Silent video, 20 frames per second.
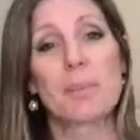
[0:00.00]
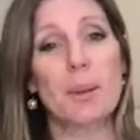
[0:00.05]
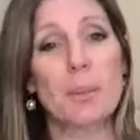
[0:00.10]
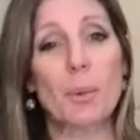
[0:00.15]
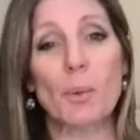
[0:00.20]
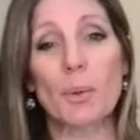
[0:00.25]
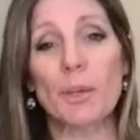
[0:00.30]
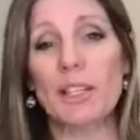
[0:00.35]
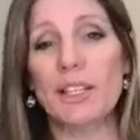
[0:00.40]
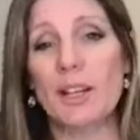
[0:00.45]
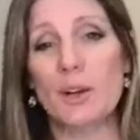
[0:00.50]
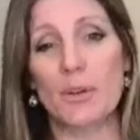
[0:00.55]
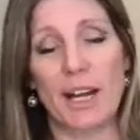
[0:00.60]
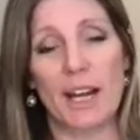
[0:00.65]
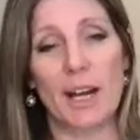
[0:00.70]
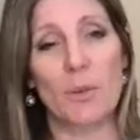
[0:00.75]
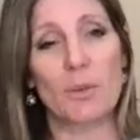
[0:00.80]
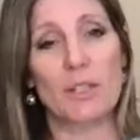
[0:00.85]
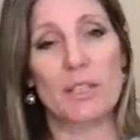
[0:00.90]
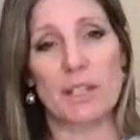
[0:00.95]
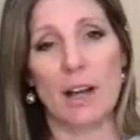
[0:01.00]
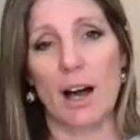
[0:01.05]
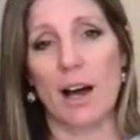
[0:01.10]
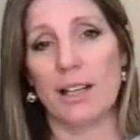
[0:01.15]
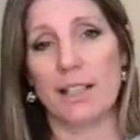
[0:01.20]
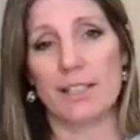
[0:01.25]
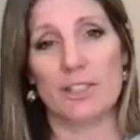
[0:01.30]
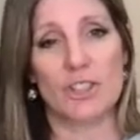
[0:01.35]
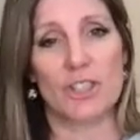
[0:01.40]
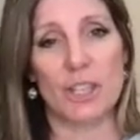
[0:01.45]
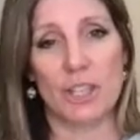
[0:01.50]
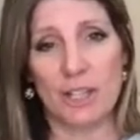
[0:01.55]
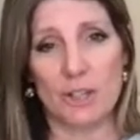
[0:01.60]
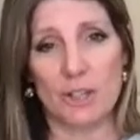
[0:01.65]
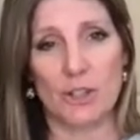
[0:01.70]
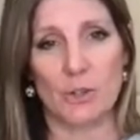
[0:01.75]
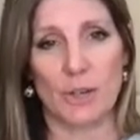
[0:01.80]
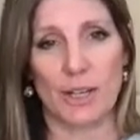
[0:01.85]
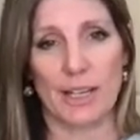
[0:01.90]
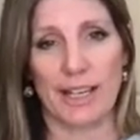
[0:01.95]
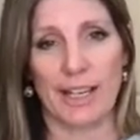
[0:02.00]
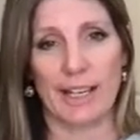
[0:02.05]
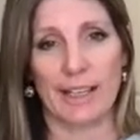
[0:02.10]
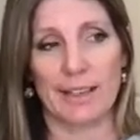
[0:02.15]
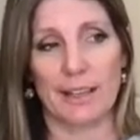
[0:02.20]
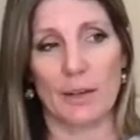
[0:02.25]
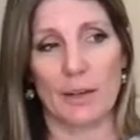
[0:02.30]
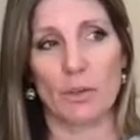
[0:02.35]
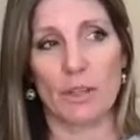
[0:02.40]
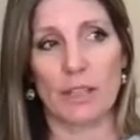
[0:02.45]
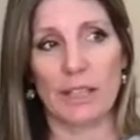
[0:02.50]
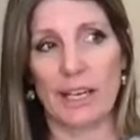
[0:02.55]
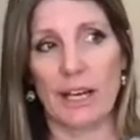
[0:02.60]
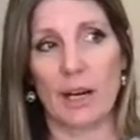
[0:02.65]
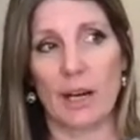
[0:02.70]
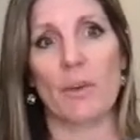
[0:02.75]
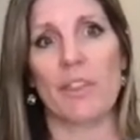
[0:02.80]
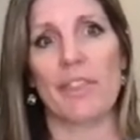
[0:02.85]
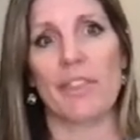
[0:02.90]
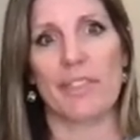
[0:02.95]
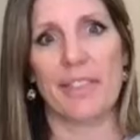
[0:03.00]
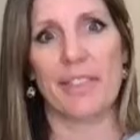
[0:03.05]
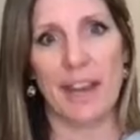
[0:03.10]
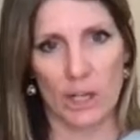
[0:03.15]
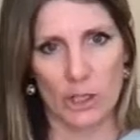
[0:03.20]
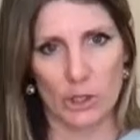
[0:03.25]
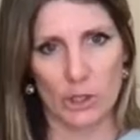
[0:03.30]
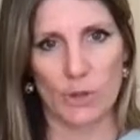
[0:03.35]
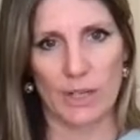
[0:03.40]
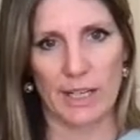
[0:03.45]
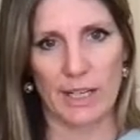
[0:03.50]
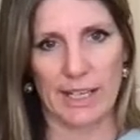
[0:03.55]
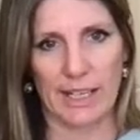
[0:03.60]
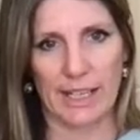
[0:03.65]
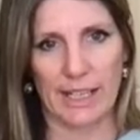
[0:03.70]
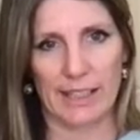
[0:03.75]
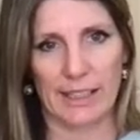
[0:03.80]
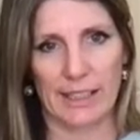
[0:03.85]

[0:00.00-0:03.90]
People really don't care what Dawn and Jen are drinking. They really care what they're drinking.